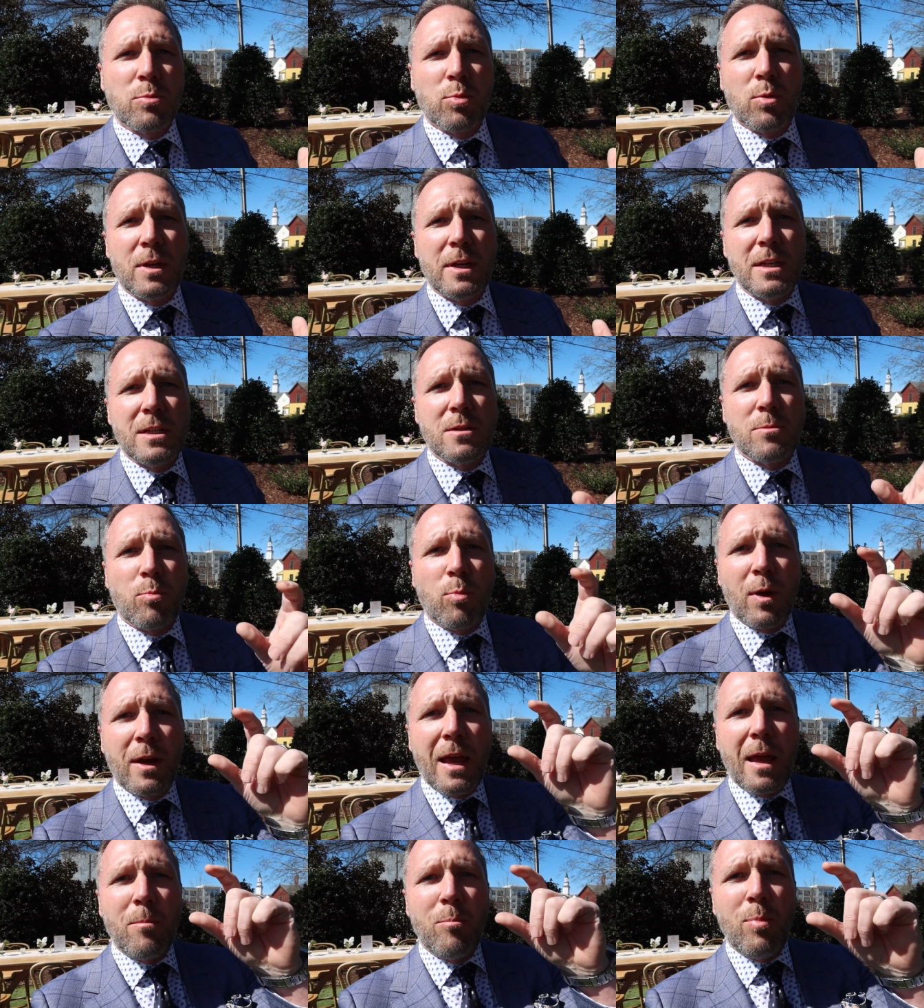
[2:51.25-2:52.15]
please
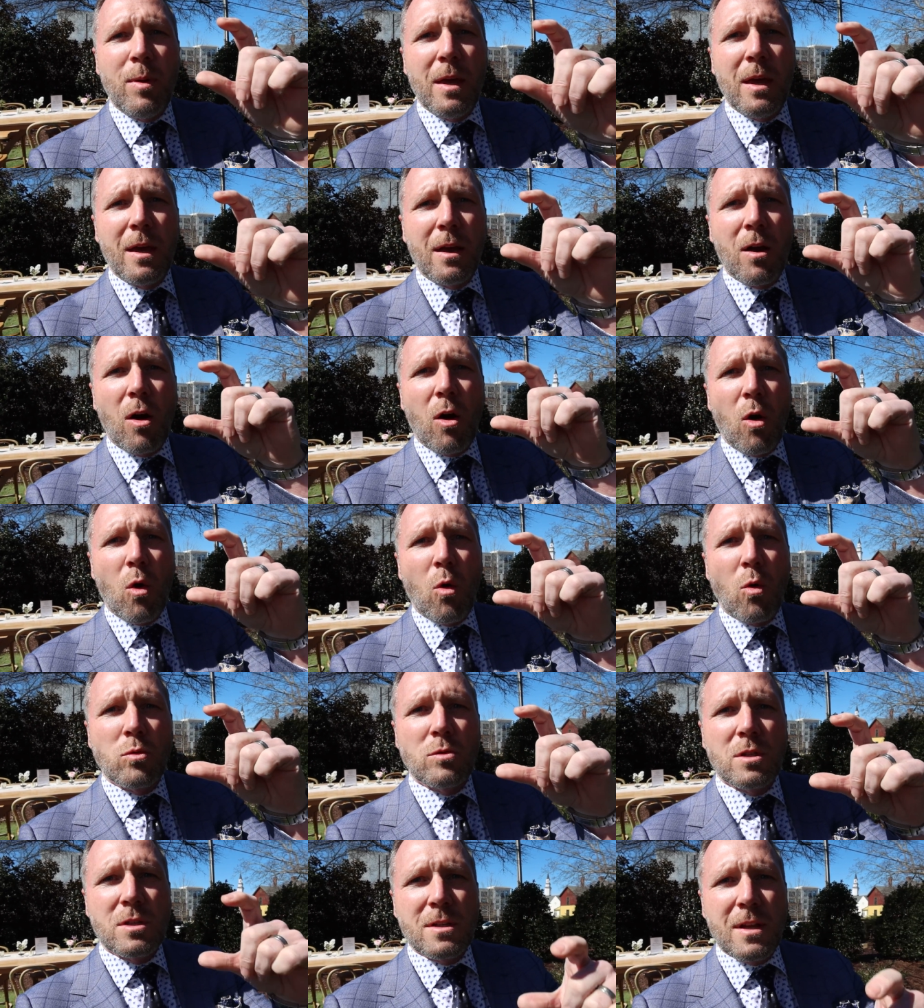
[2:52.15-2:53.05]
bring a big
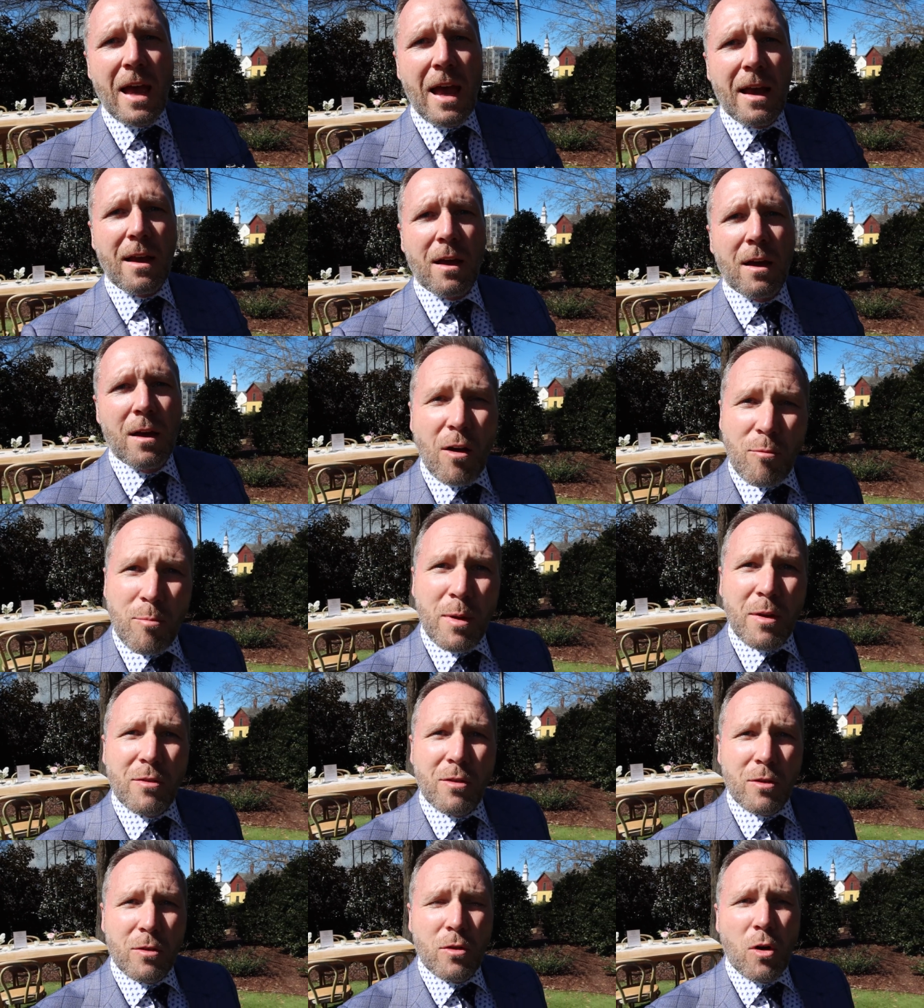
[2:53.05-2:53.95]
old stack of
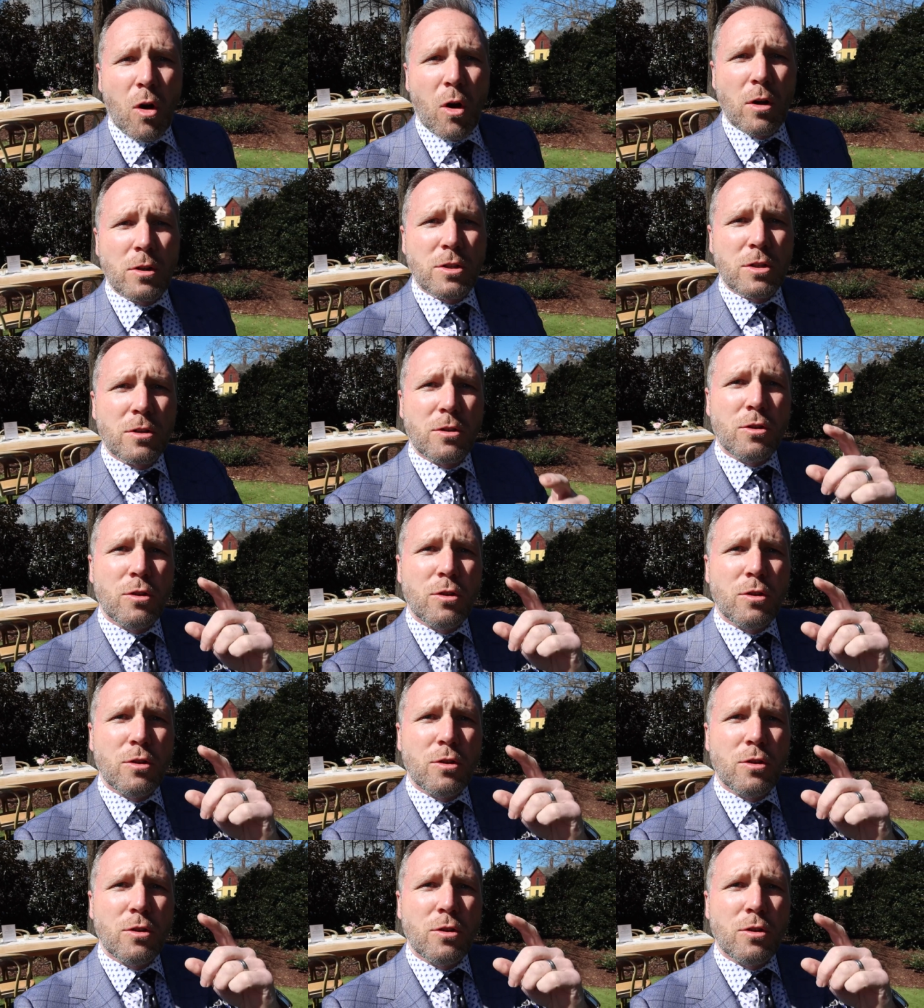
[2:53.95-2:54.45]
business cards.